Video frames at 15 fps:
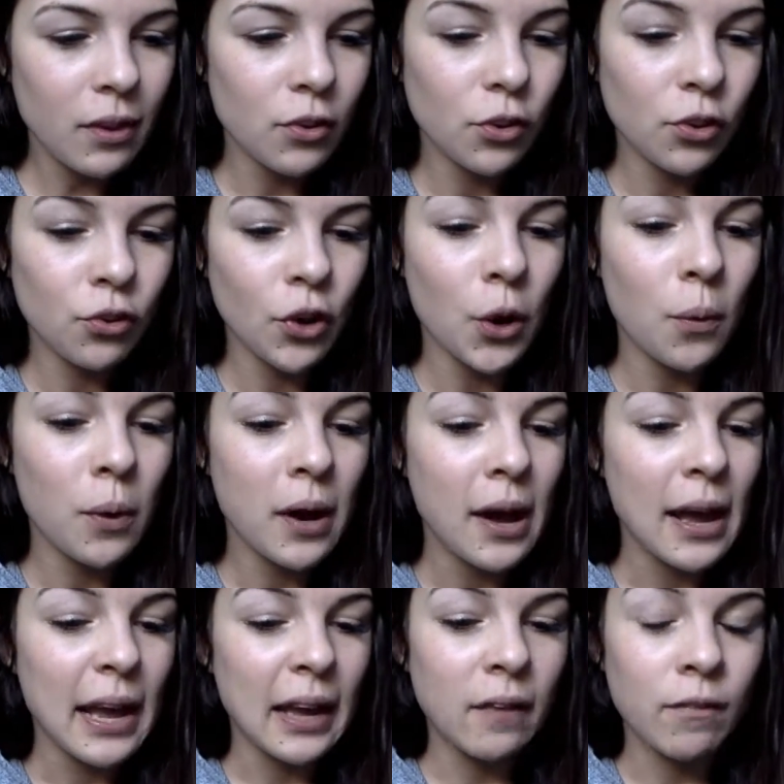So
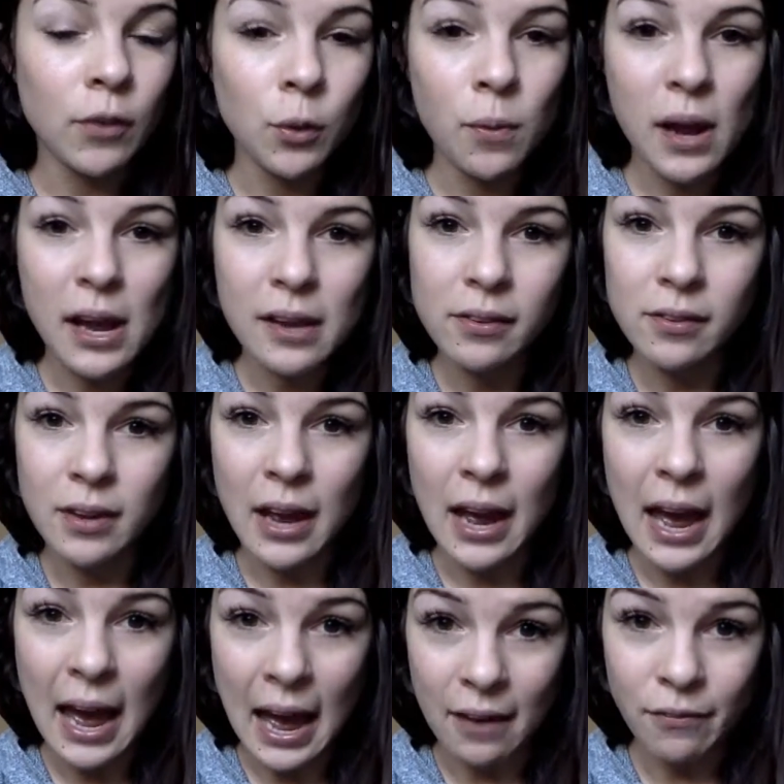if you guys
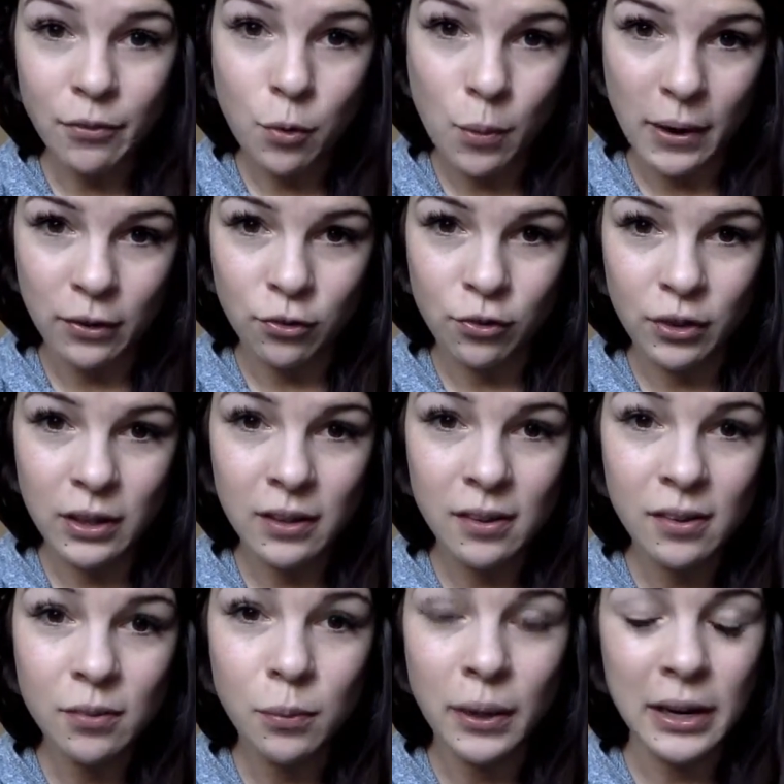have
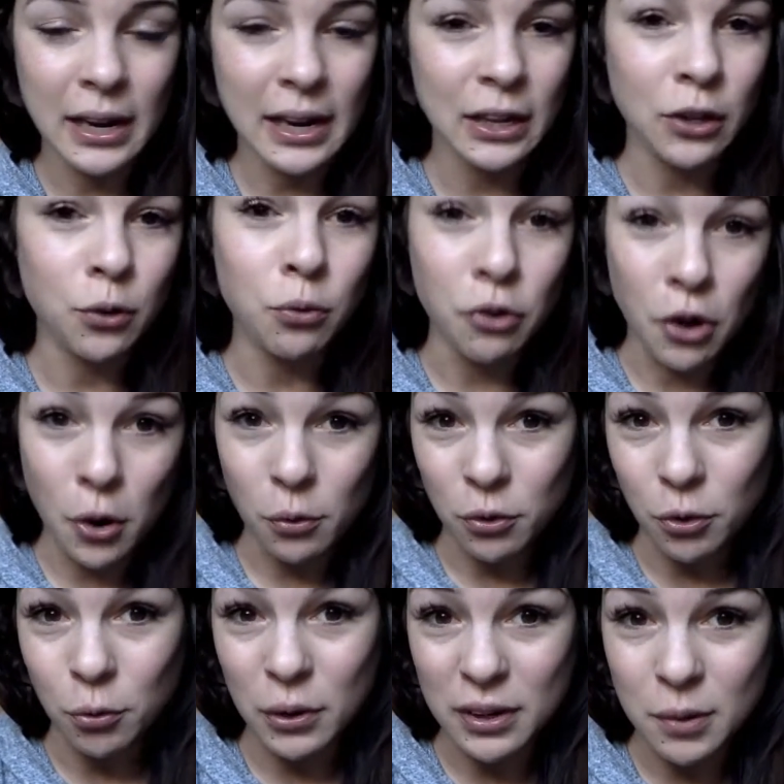questions when you know
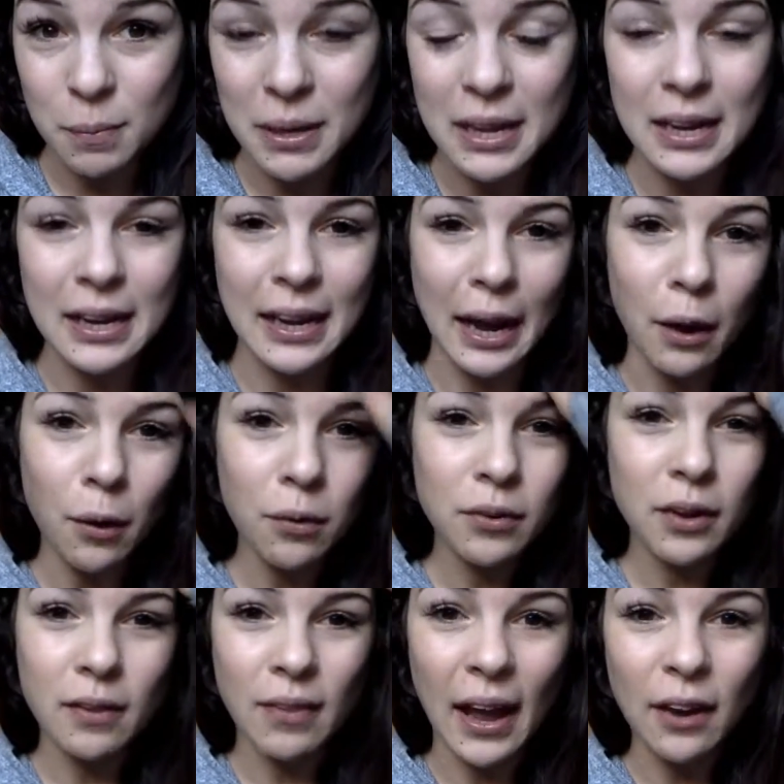you're going to be eating out,
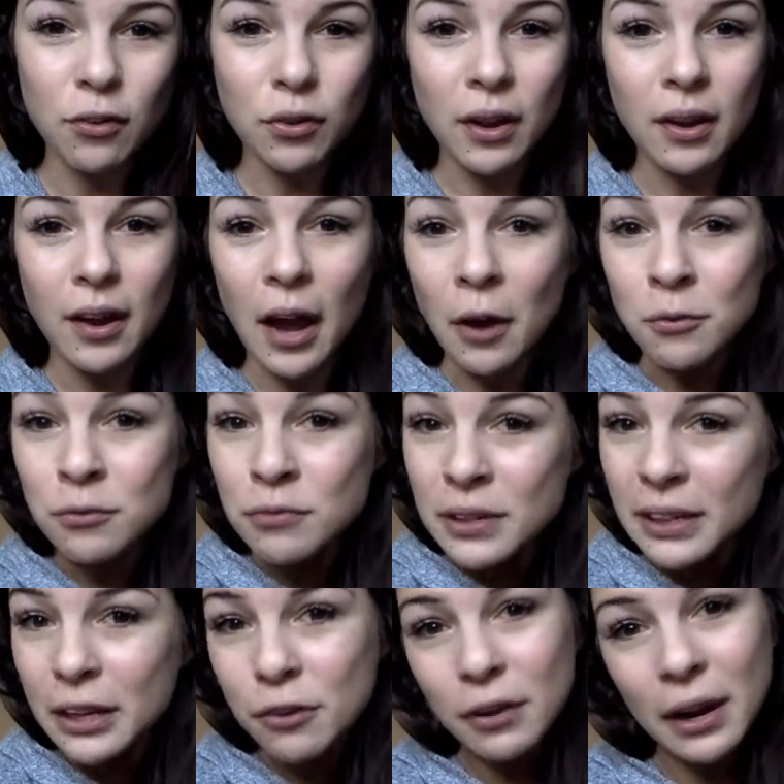that's a
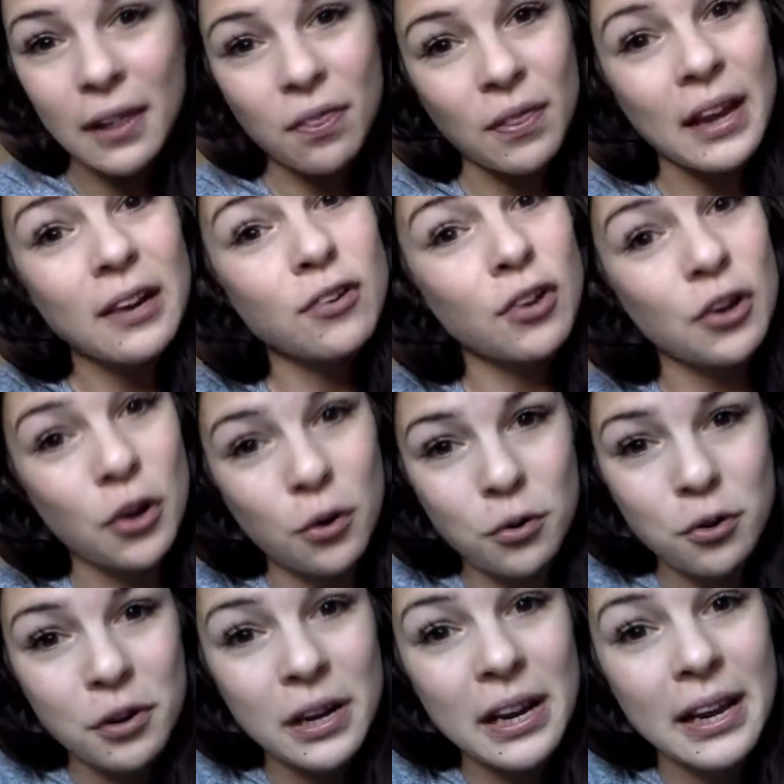really great thing to know
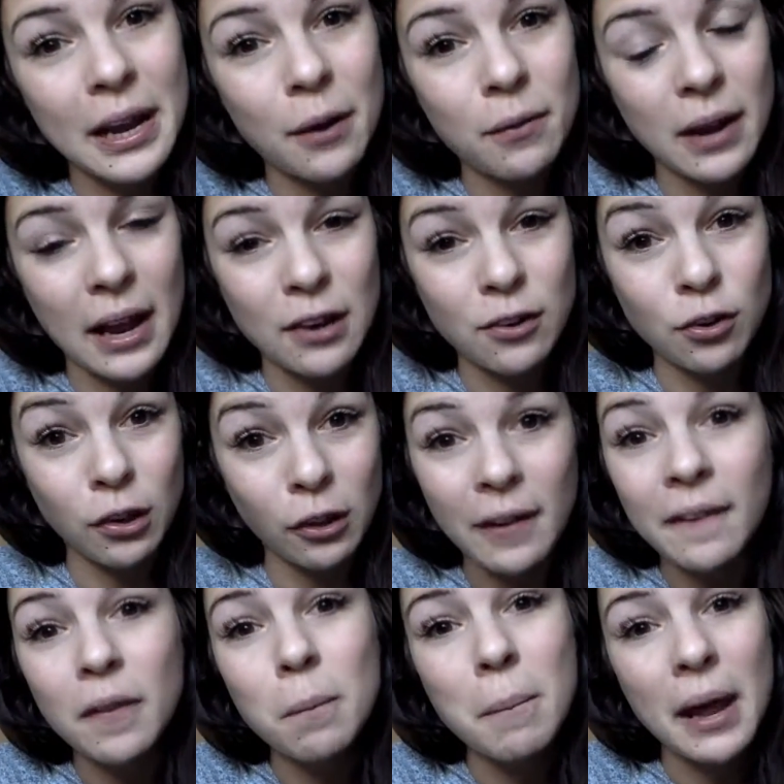you're eating out and to look
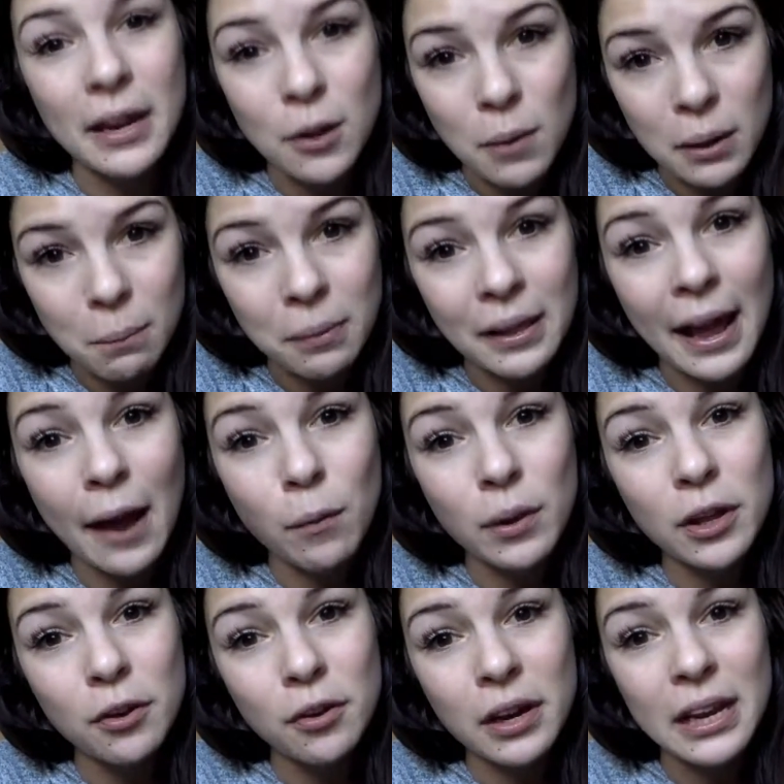at the menu and plan
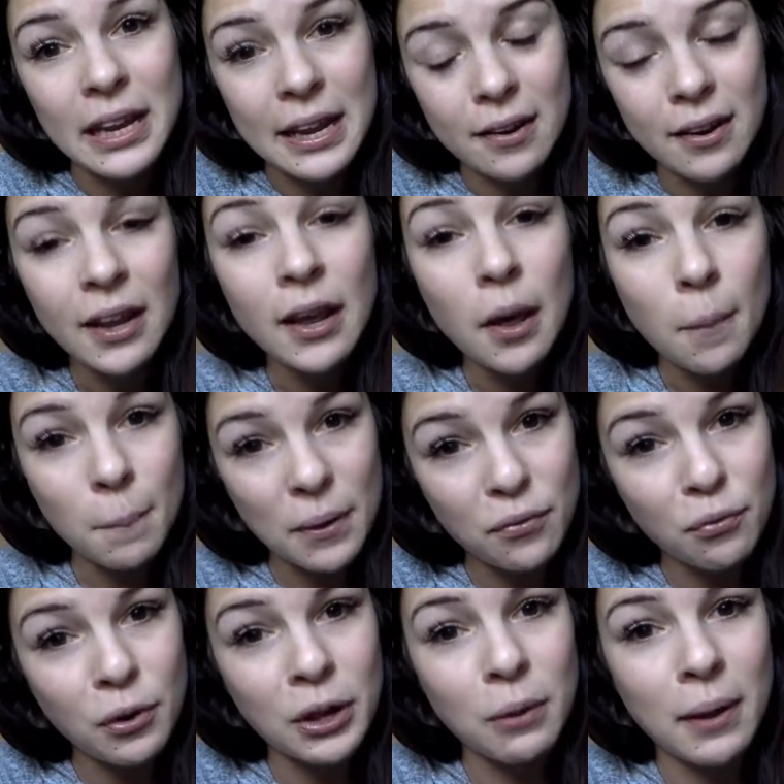what you're going to eat
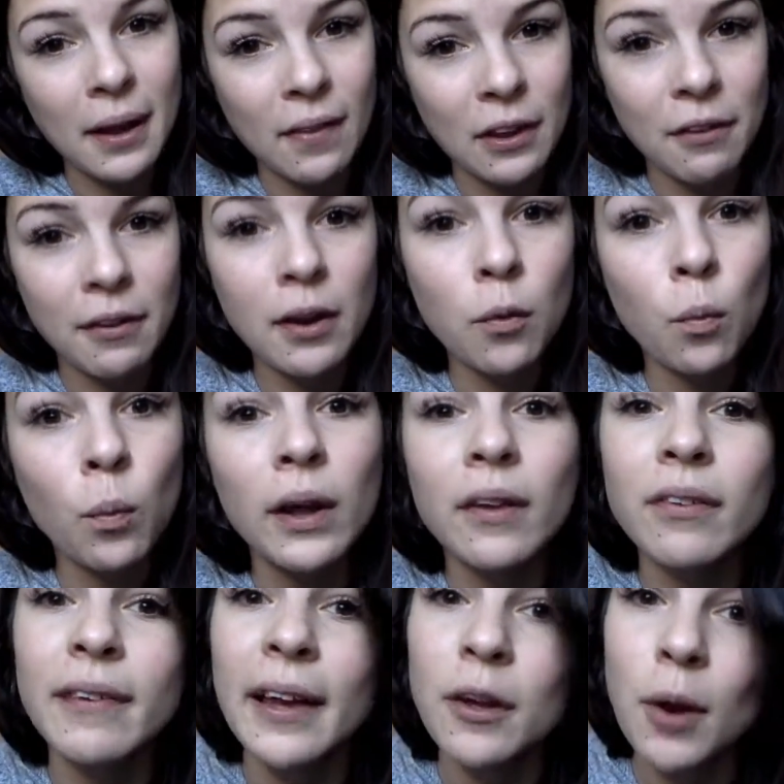before you get there. It will
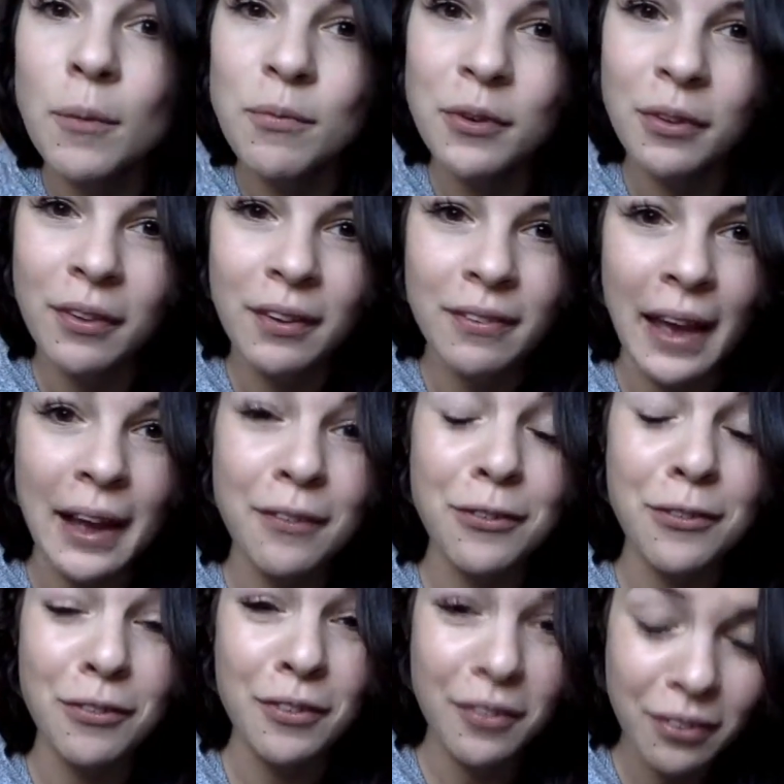set you up for success.